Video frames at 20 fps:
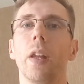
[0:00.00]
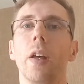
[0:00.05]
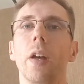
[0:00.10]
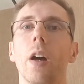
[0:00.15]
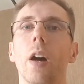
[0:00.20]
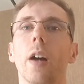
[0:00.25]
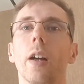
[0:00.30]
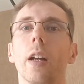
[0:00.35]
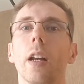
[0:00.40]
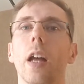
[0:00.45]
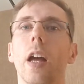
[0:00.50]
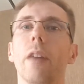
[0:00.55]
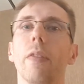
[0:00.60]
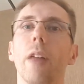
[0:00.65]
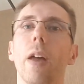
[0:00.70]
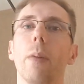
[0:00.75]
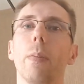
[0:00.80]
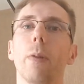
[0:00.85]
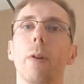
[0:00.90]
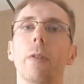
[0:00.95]
I'm going to have
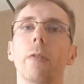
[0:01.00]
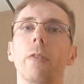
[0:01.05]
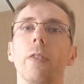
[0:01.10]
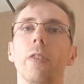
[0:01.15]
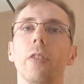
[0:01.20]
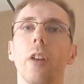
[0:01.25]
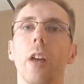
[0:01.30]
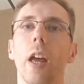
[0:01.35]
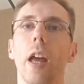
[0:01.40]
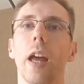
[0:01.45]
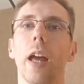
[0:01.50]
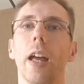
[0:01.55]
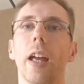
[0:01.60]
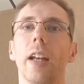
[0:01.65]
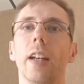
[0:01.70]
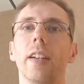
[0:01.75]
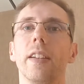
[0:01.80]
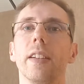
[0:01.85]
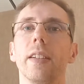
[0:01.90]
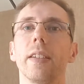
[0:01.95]
that approach
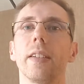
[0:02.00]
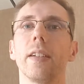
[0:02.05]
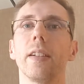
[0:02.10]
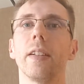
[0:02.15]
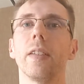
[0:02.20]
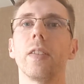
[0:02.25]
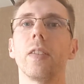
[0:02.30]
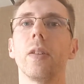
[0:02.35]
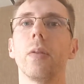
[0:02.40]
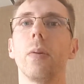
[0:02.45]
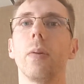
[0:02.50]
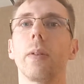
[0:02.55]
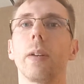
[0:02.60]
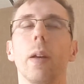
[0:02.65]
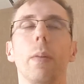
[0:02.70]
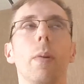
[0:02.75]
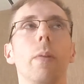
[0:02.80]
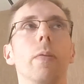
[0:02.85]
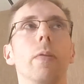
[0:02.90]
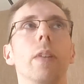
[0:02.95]
and see what I'll
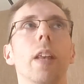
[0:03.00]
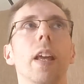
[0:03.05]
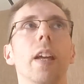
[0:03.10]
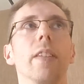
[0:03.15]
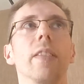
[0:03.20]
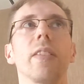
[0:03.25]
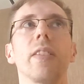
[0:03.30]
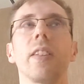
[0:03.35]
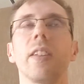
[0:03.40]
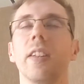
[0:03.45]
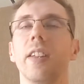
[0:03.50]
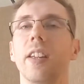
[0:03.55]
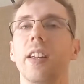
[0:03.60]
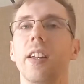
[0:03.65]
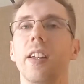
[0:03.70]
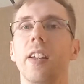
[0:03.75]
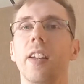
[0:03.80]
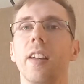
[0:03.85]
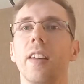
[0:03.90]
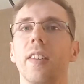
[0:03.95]
come up with next.
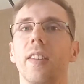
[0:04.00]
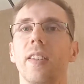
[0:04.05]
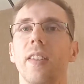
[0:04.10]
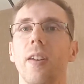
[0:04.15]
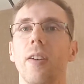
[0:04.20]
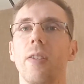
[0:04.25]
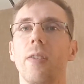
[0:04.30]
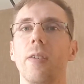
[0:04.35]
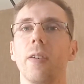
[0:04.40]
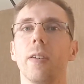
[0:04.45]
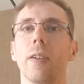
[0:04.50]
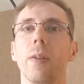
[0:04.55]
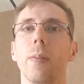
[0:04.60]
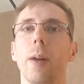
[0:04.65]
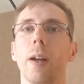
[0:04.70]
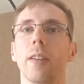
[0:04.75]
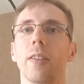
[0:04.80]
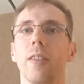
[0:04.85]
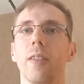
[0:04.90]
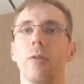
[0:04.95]
So I'll go
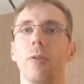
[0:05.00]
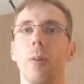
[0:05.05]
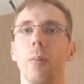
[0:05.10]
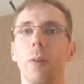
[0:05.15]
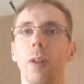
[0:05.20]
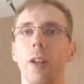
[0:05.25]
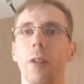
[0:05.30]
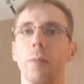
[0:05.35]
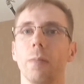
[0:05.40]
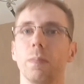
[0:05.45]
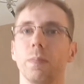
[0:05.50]
back to the drum kit.